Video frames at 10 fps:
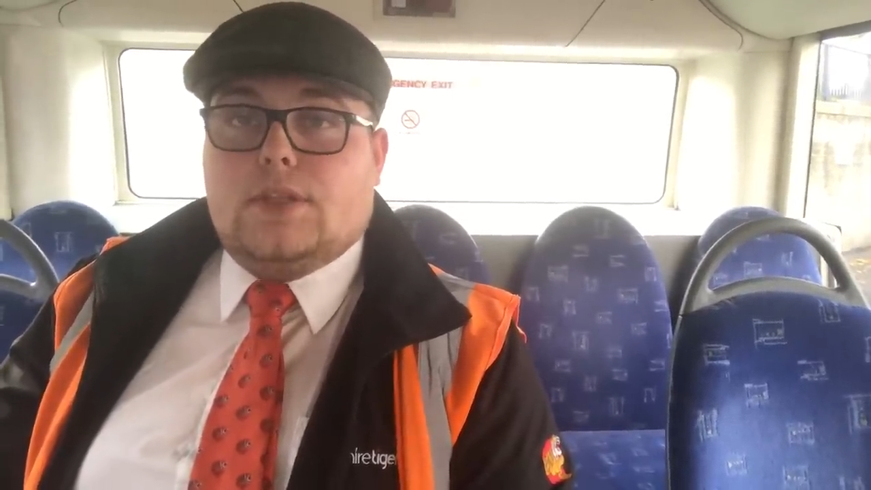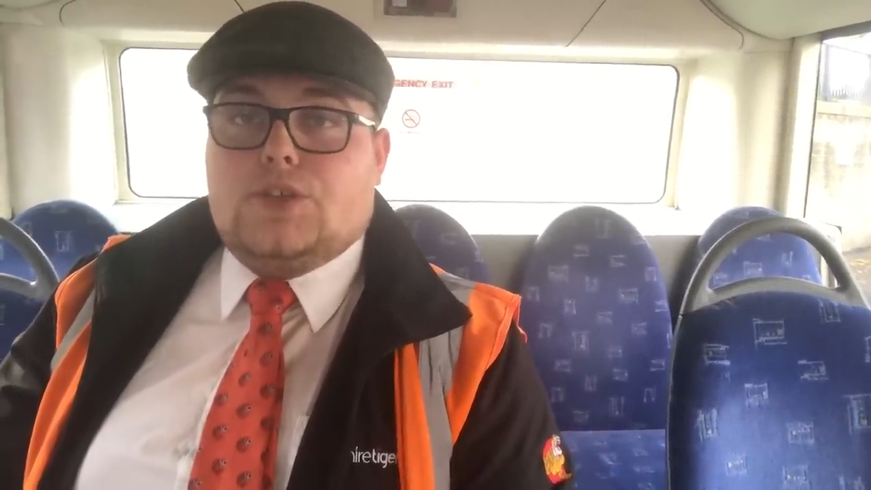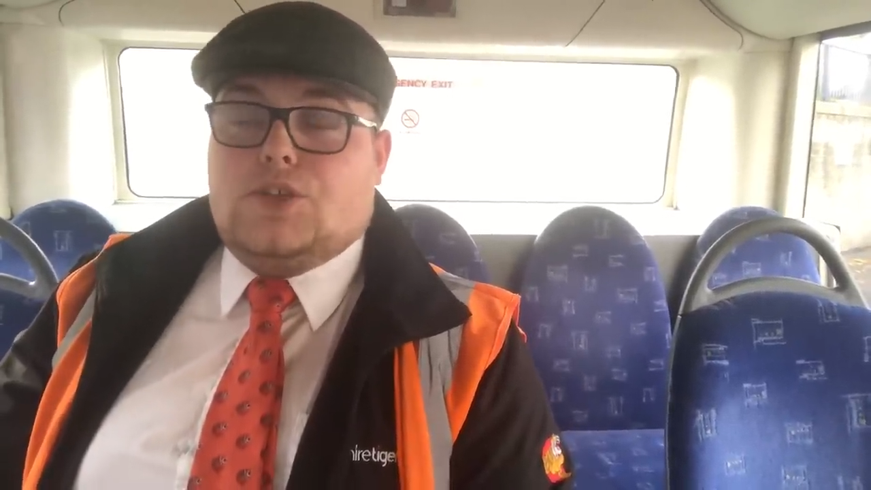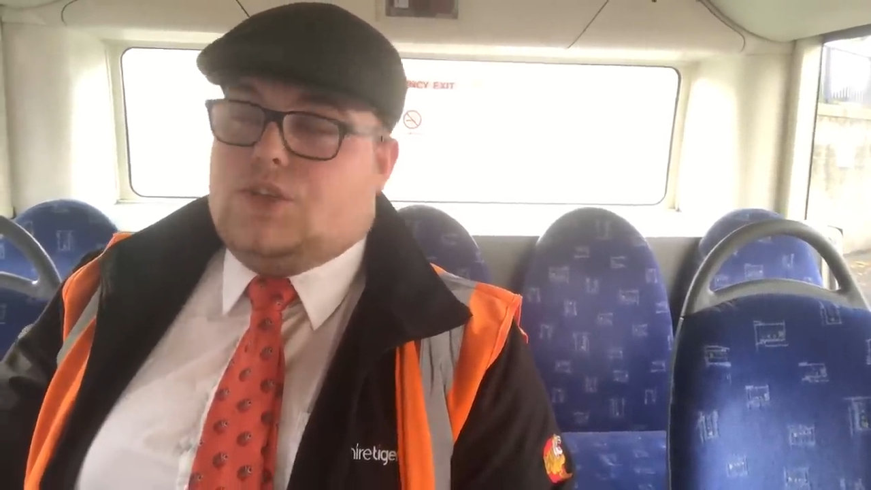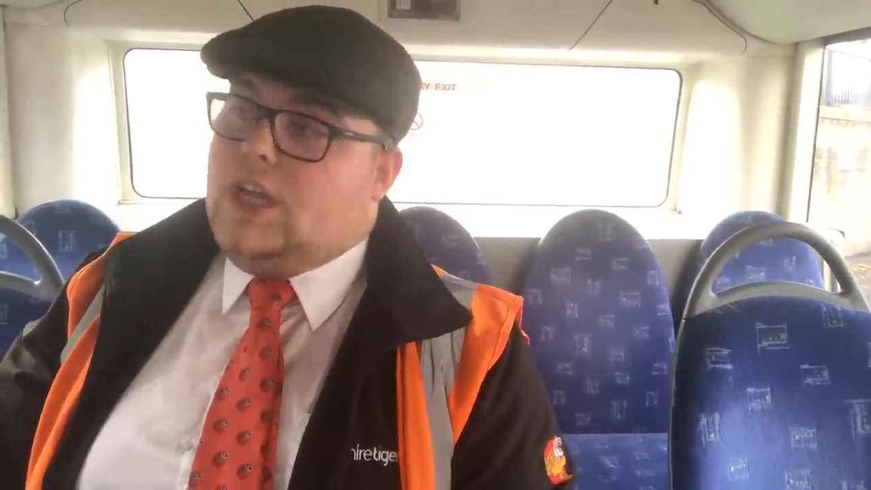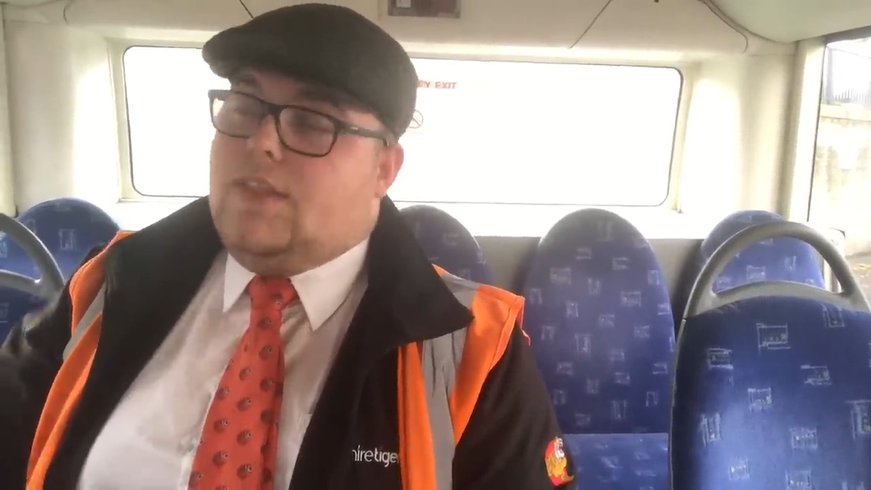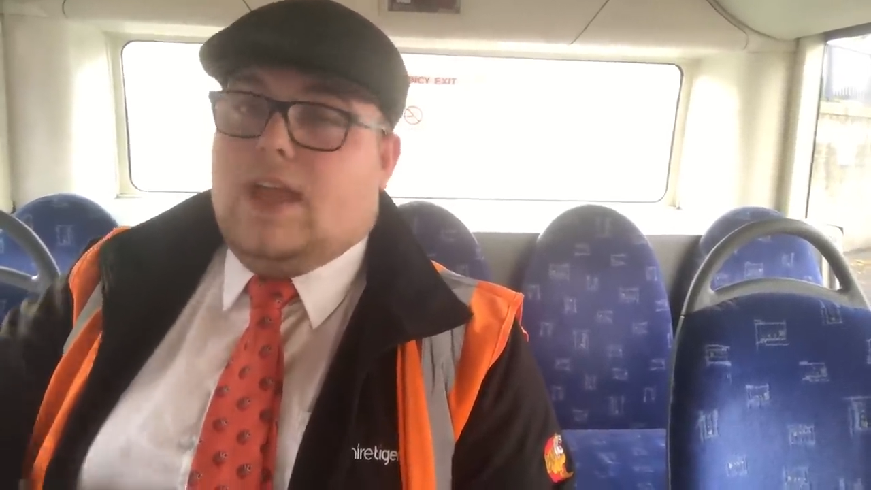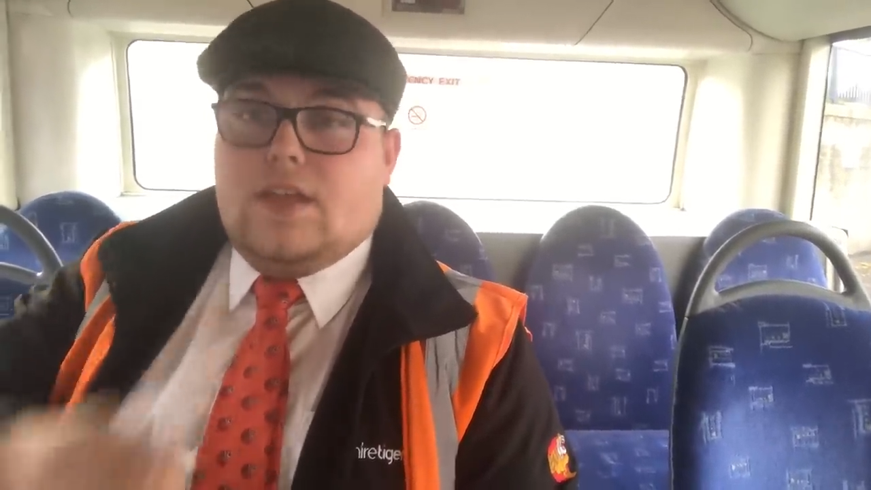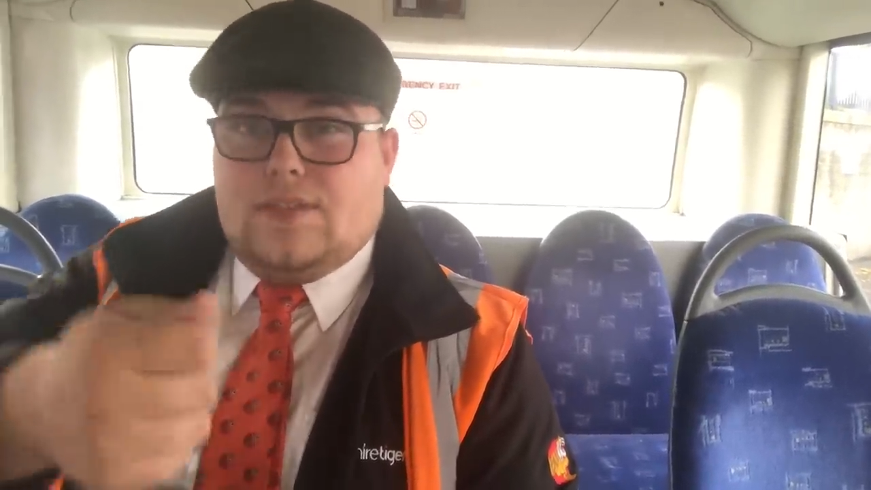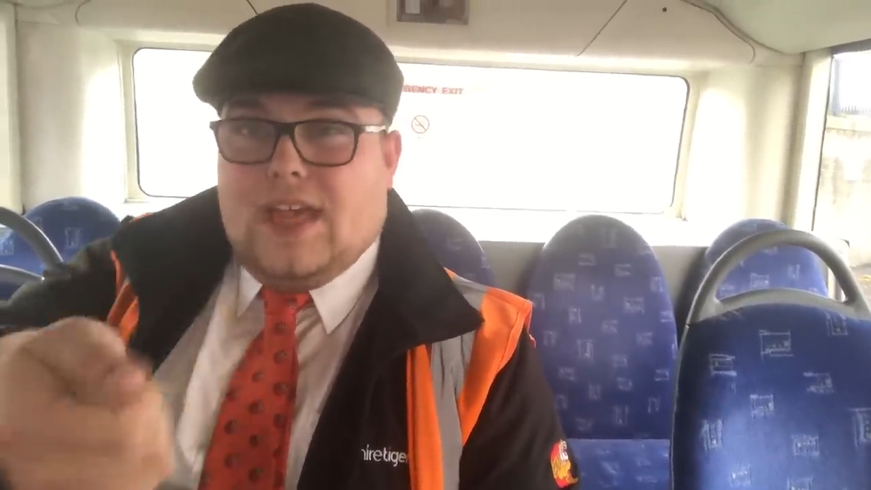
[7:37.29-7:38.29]
It's just, yeah,
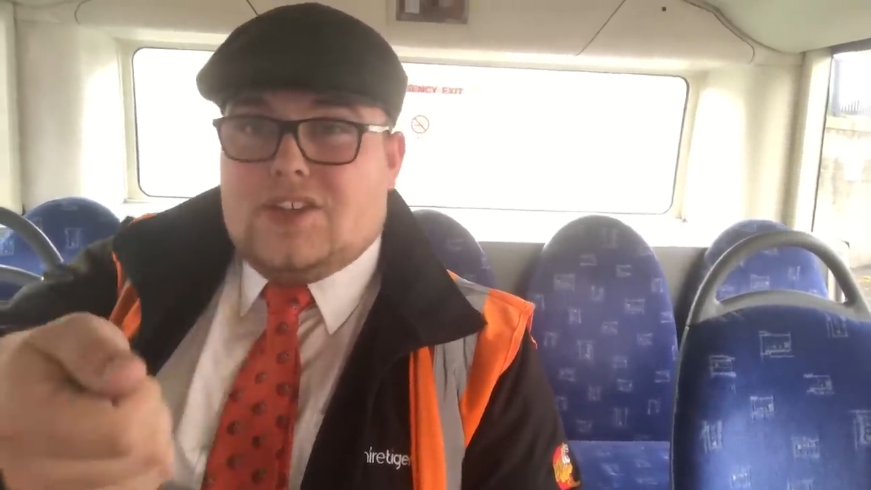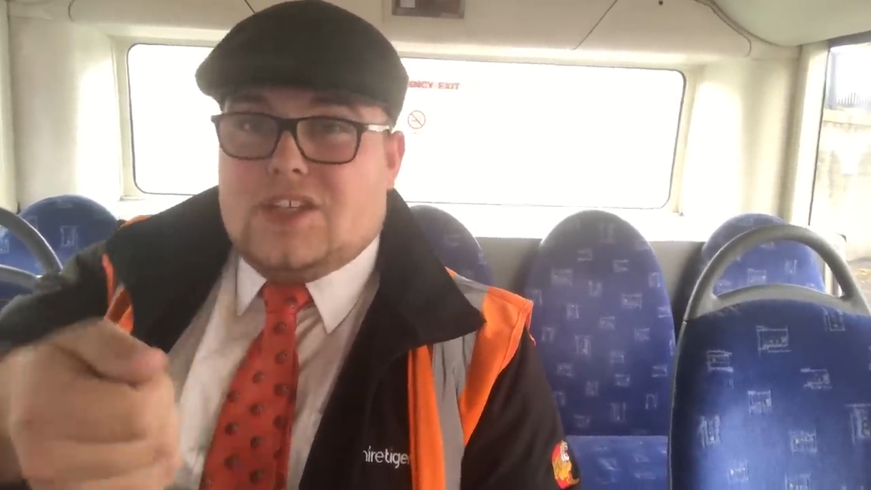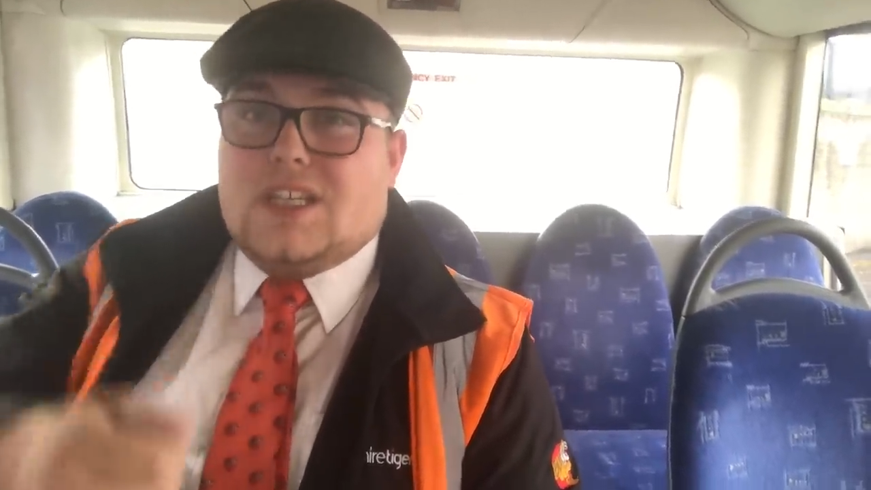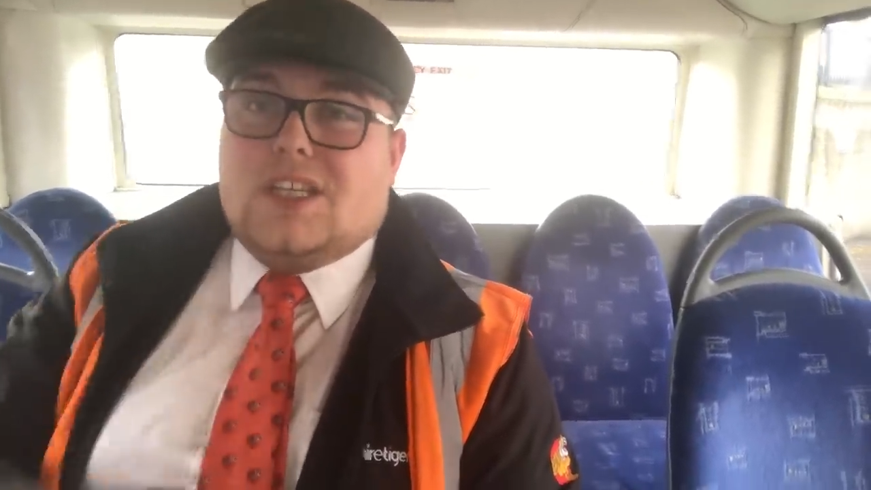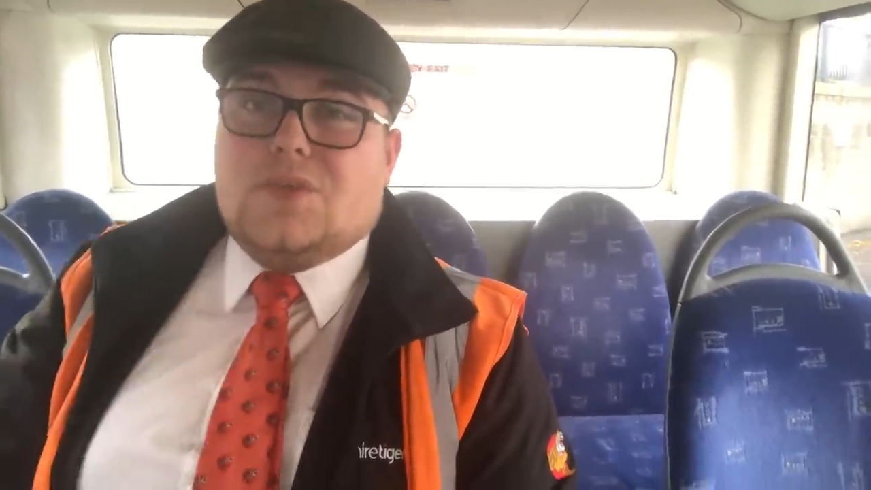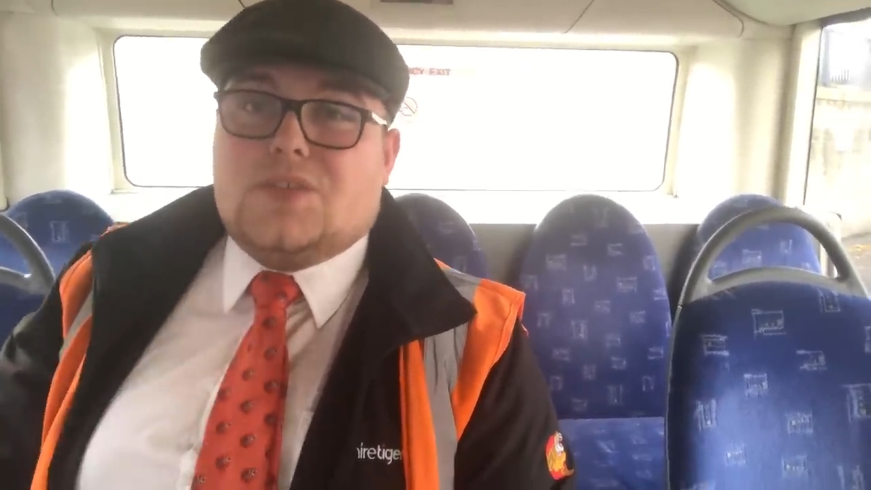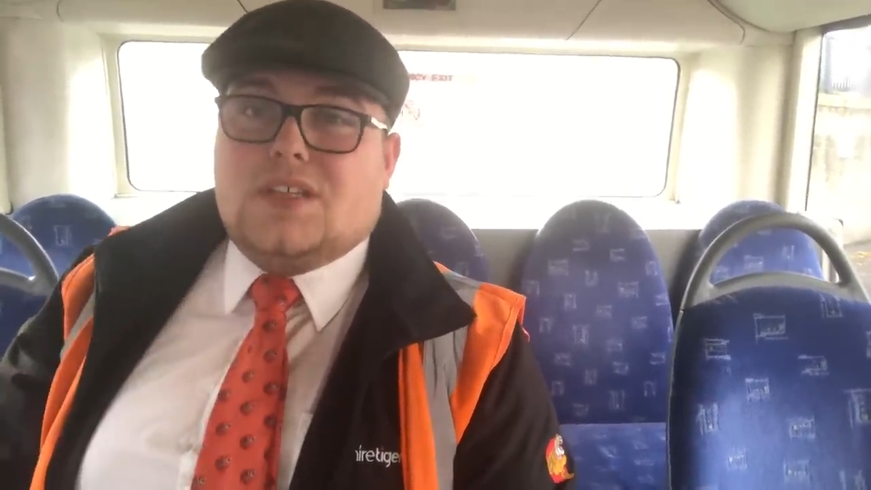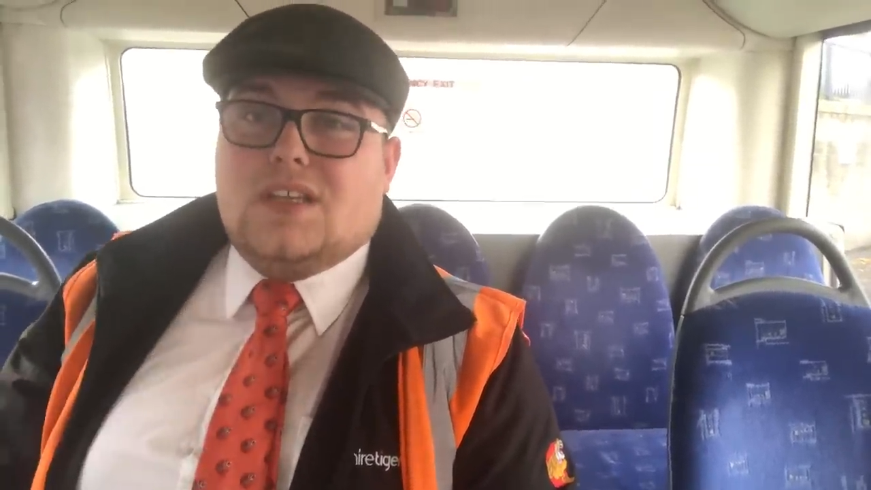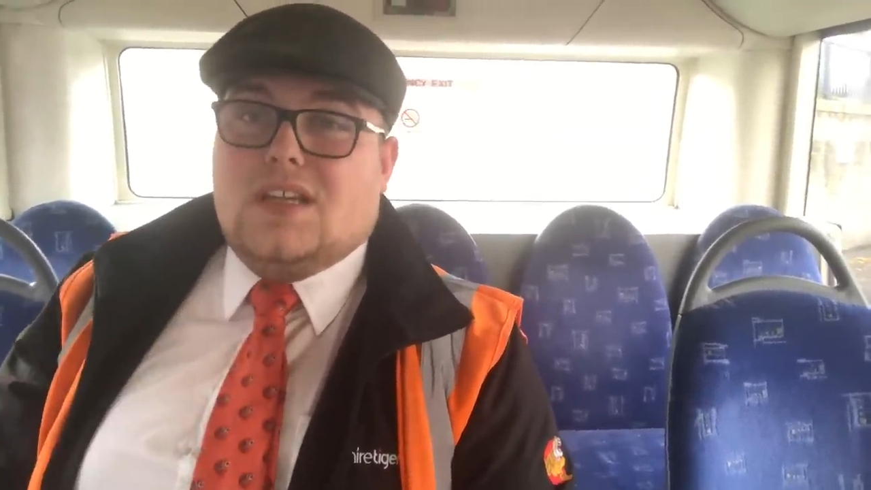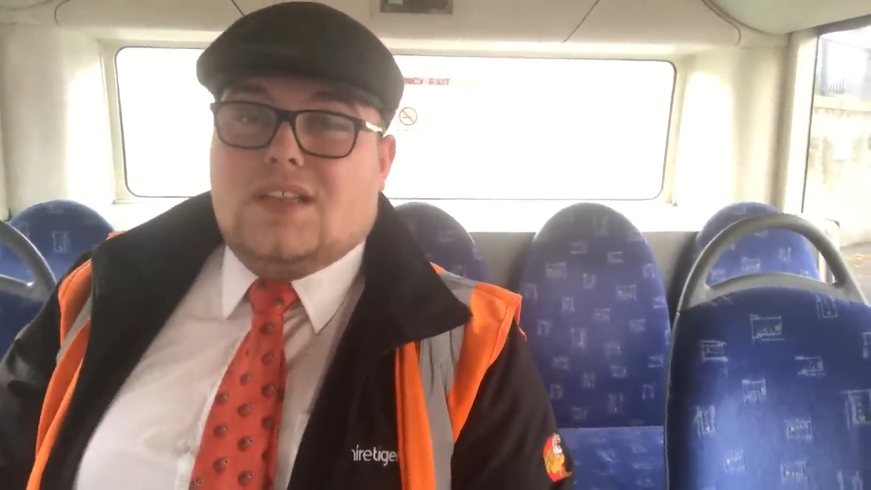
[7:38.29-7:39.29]
there's your DQC.